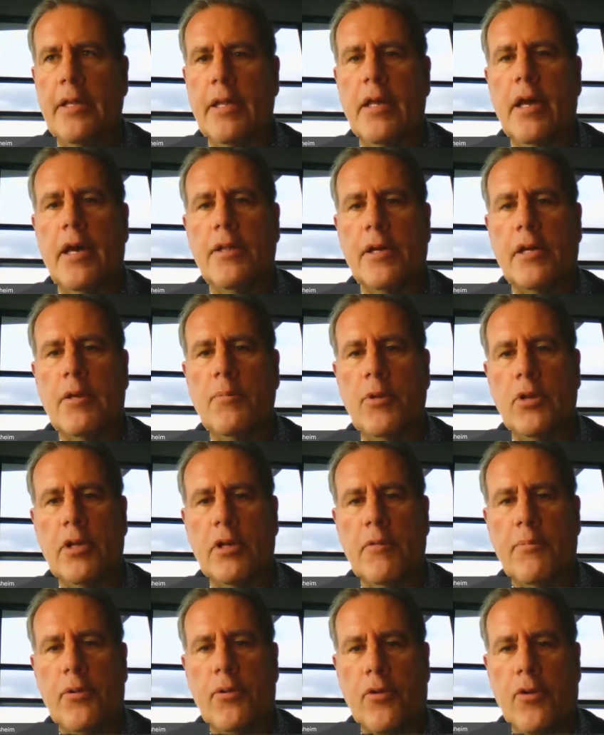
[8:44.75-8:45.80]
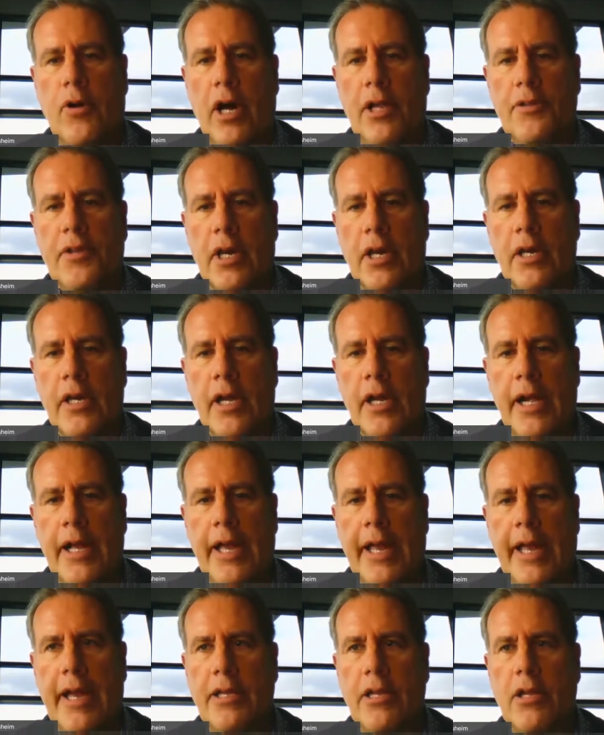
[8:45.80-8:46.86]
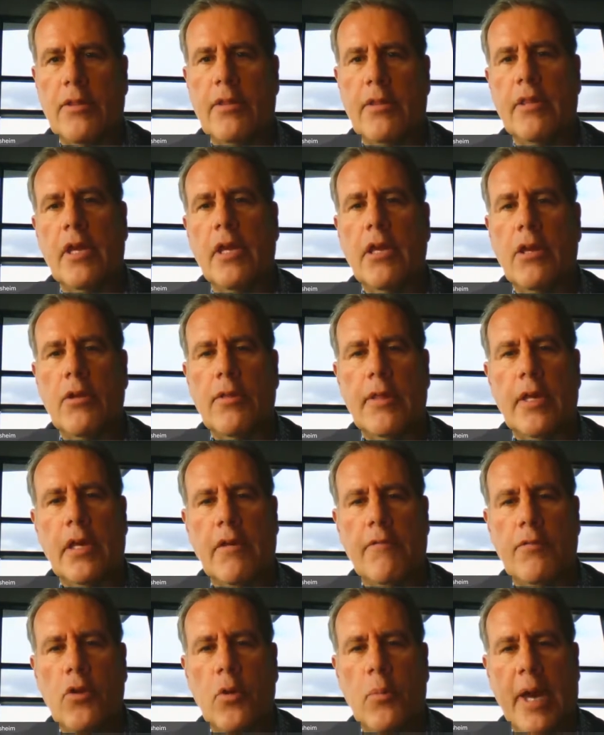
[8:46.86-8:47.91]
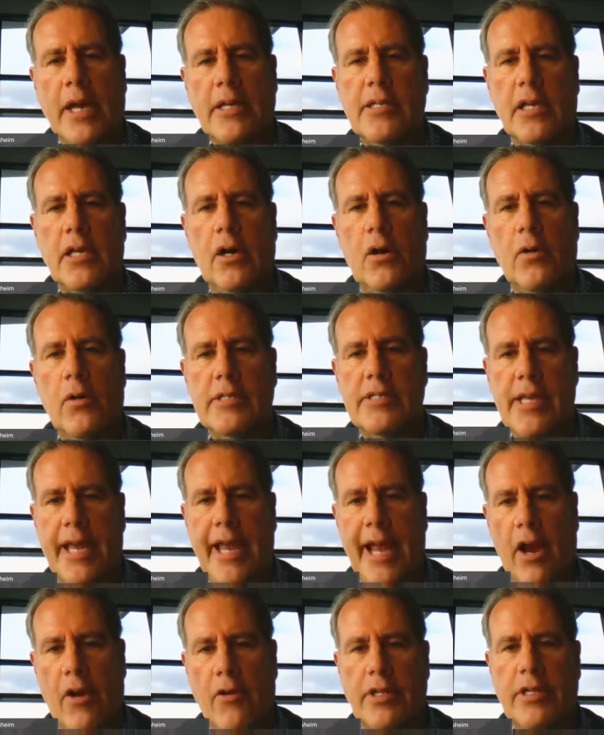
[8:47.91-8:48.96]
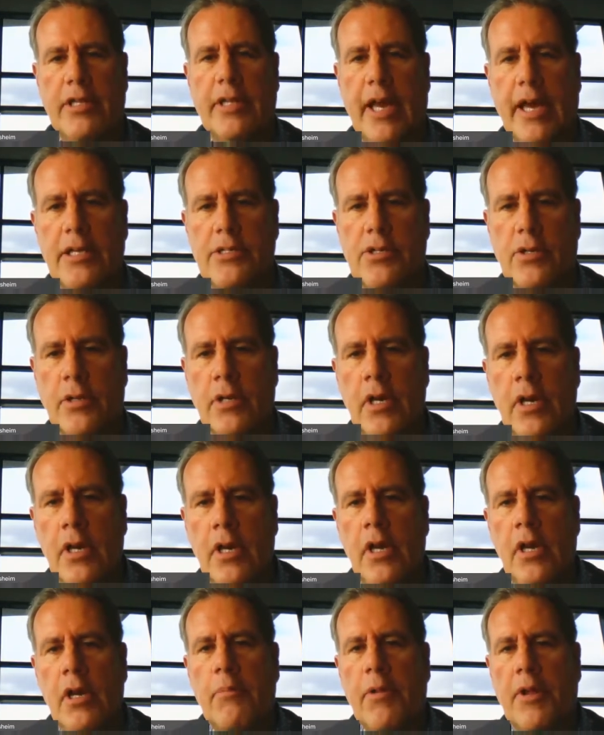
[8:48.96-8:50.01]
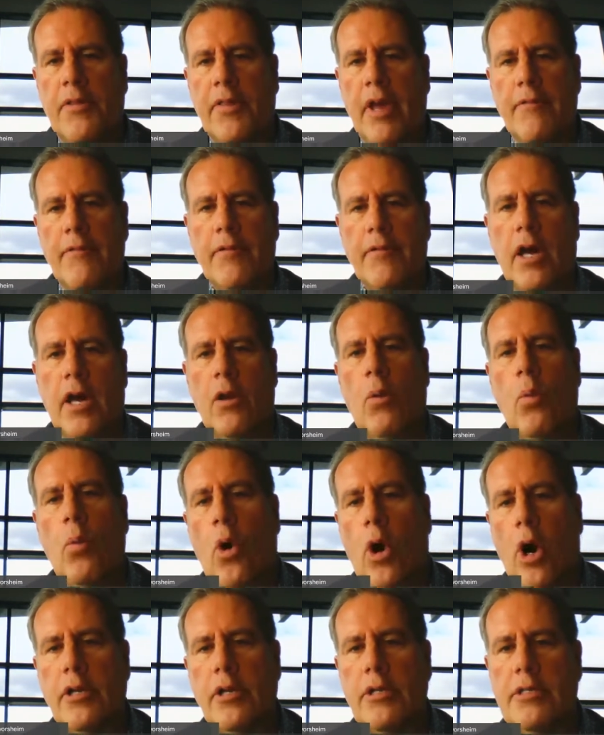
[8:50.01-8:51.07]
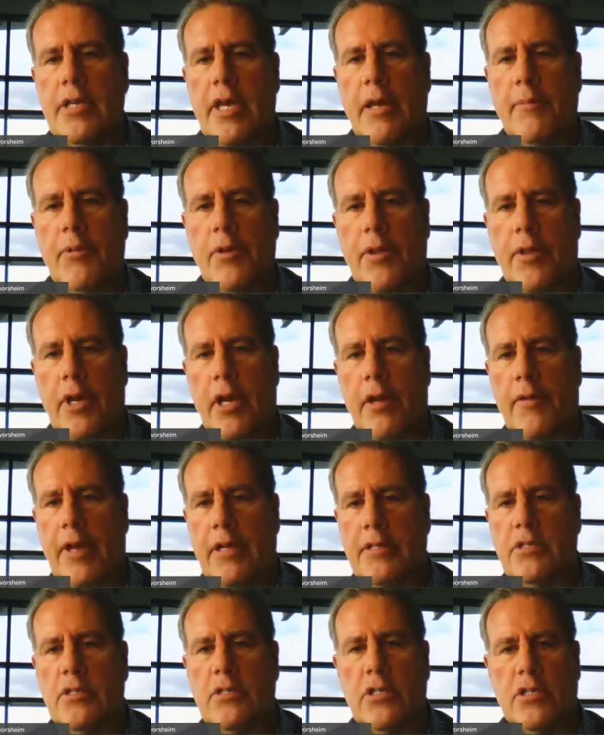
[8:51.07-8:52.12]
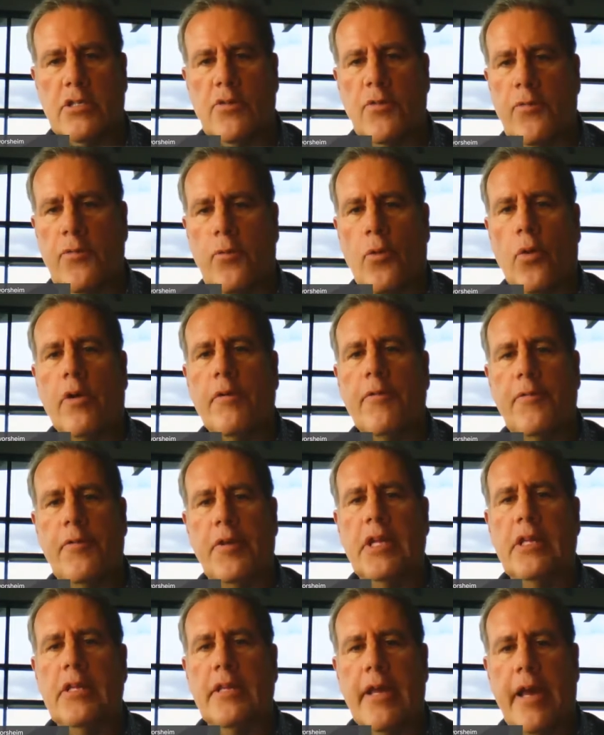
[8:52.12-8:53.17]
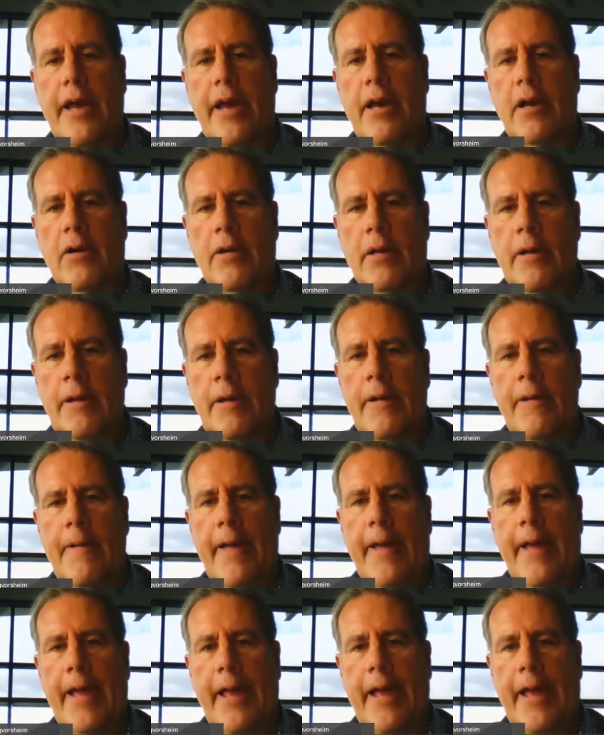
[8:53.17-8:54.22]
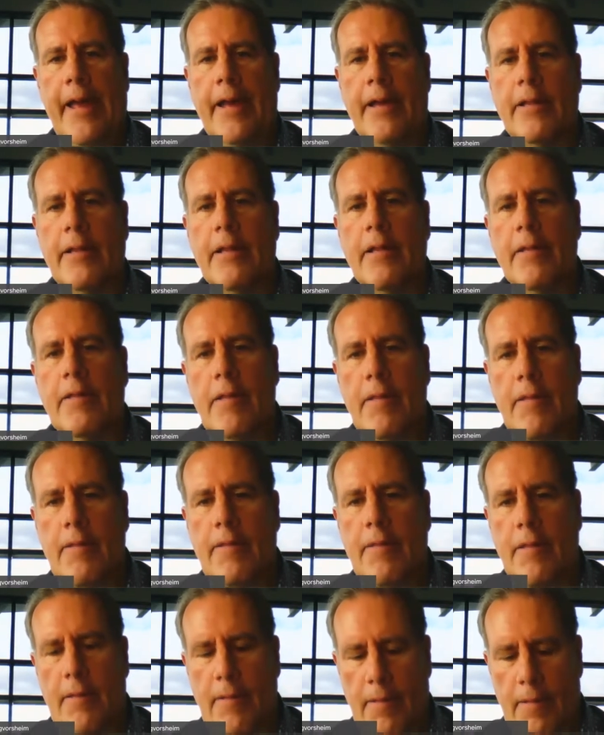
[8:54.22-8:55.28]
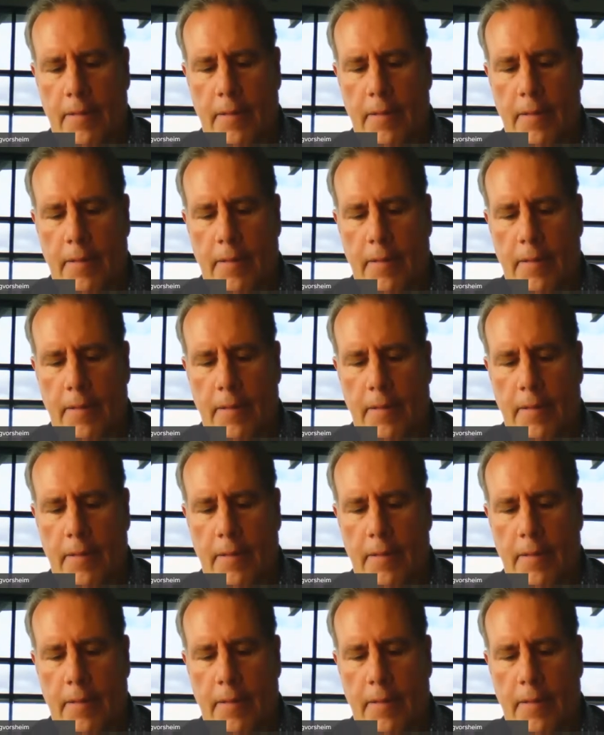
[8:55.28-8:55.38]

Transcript: and uh, the community of Peralta, and you think you think of New Mexico as arid desert, but they've got a water table there that's just four feet down, and